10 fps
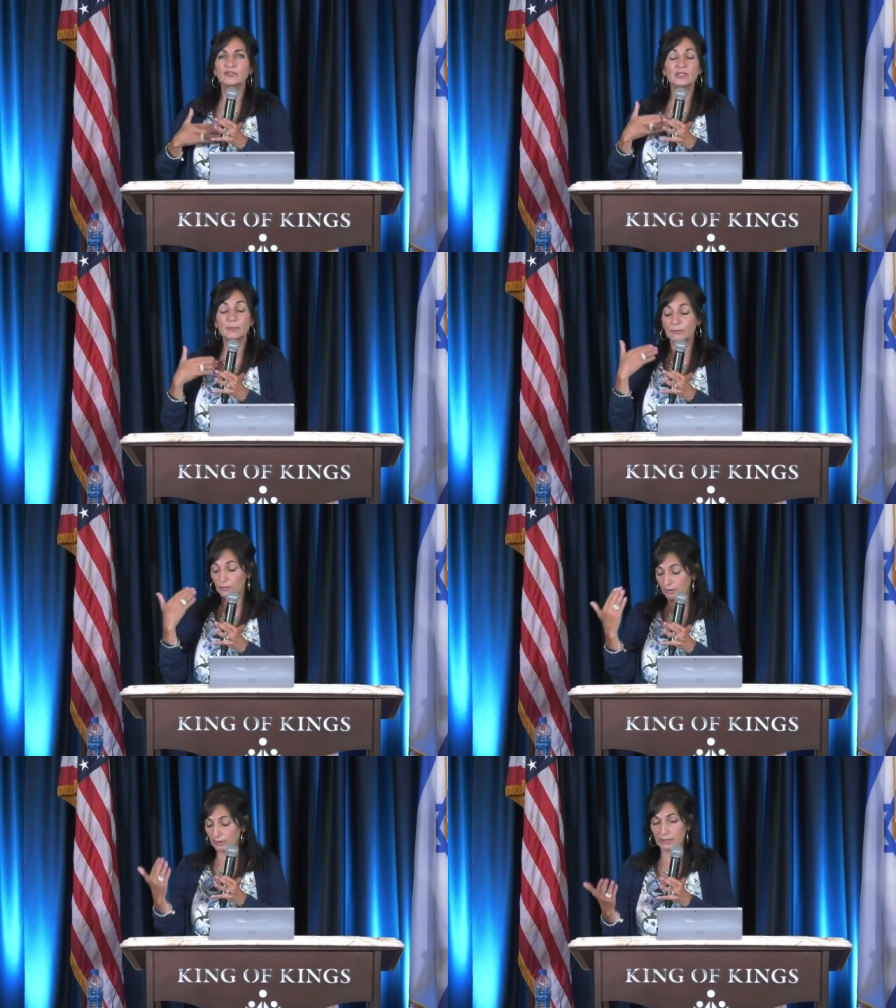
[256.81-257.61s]
and I've
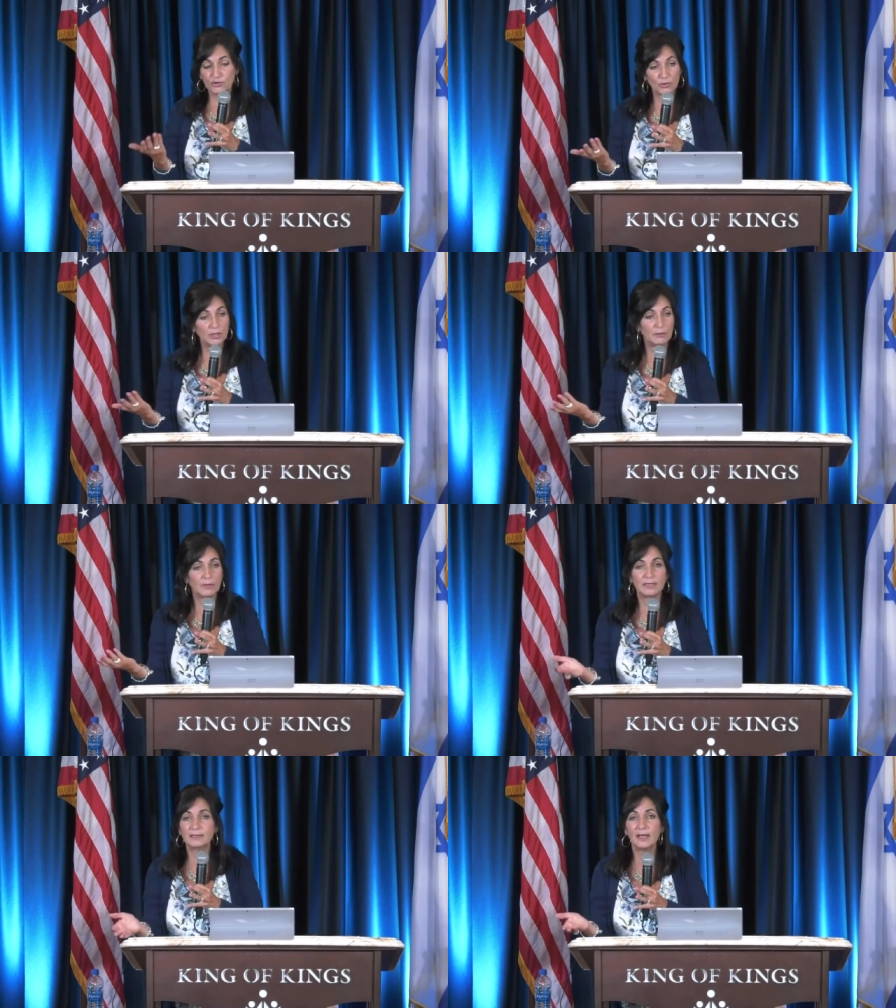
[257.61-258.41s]
just been really
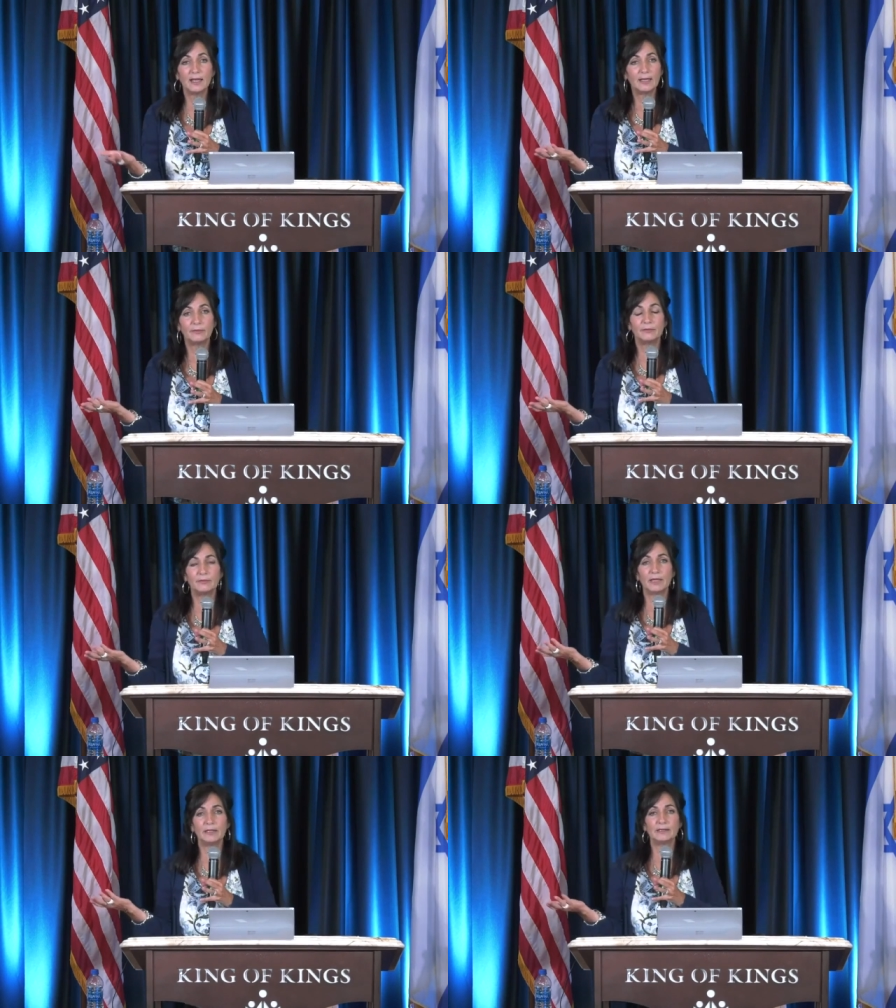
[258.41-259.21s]
enjoying my
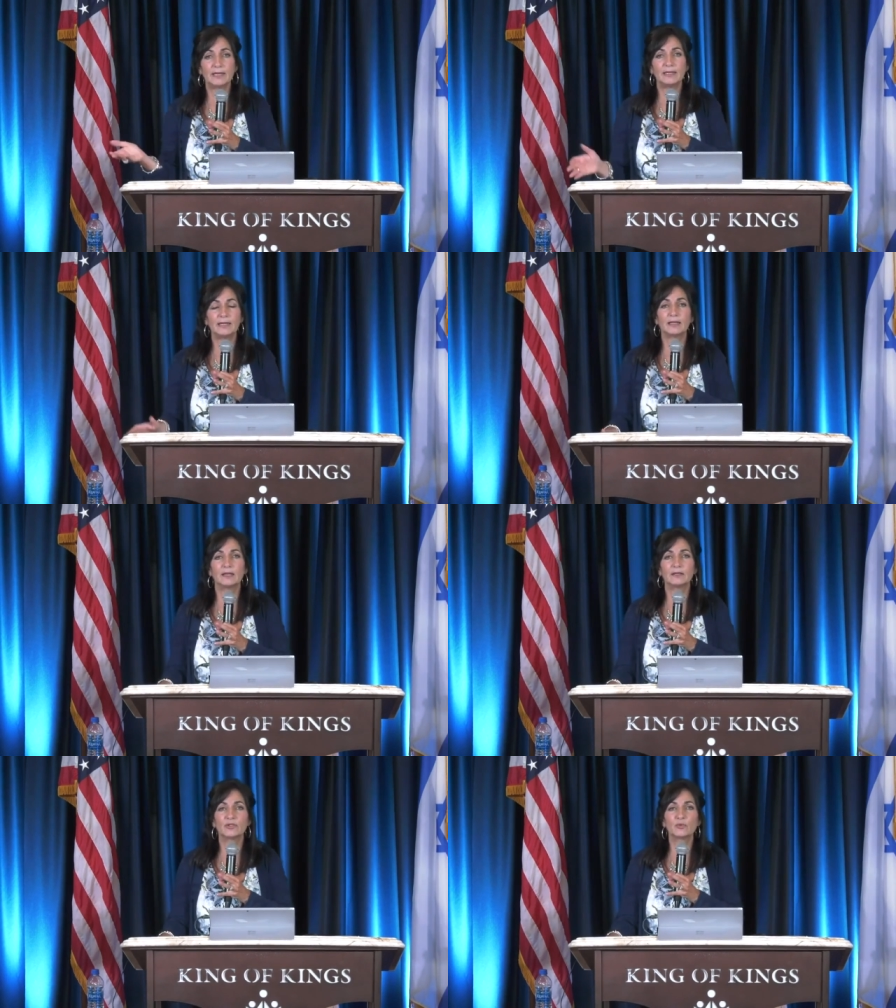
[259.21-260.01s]
time
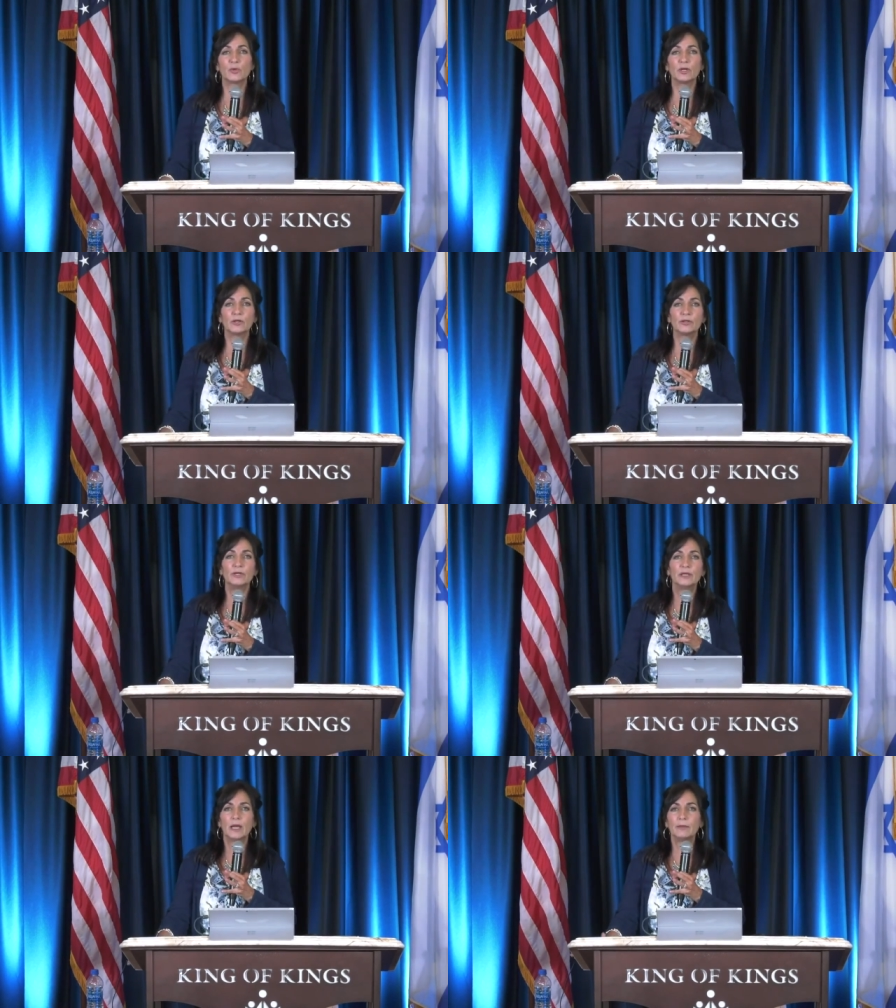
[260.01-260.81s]
meditating on his
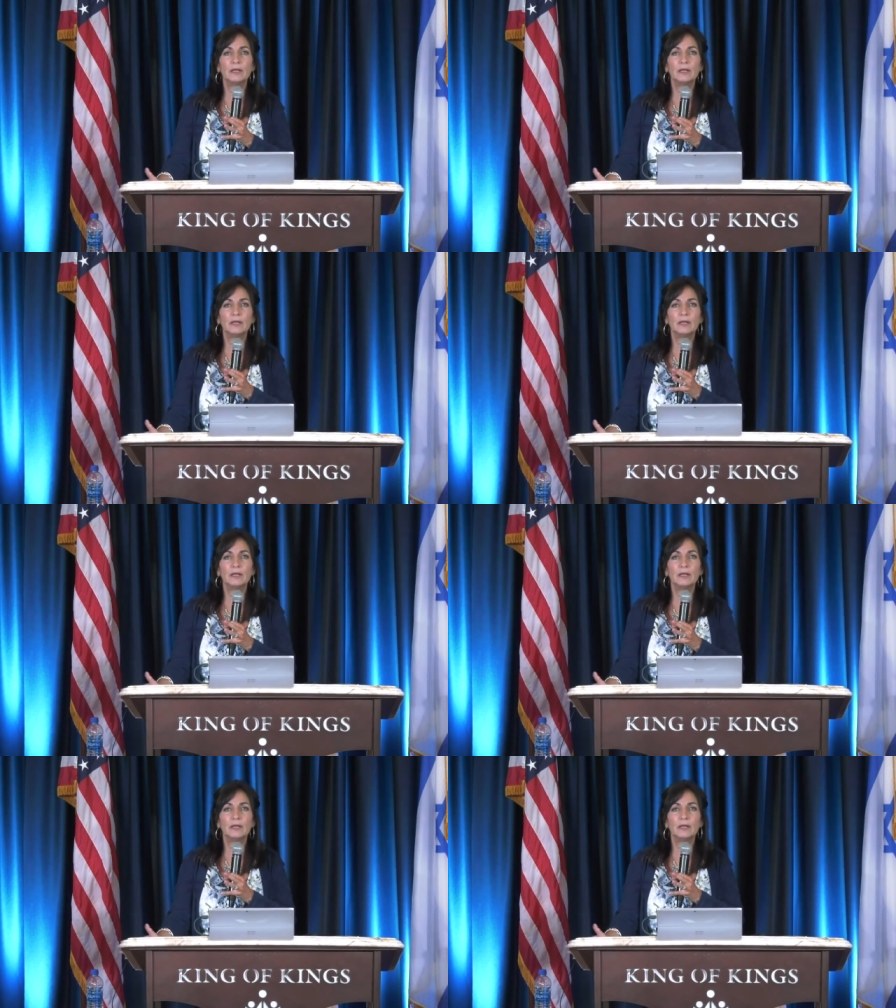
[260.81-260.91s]
word.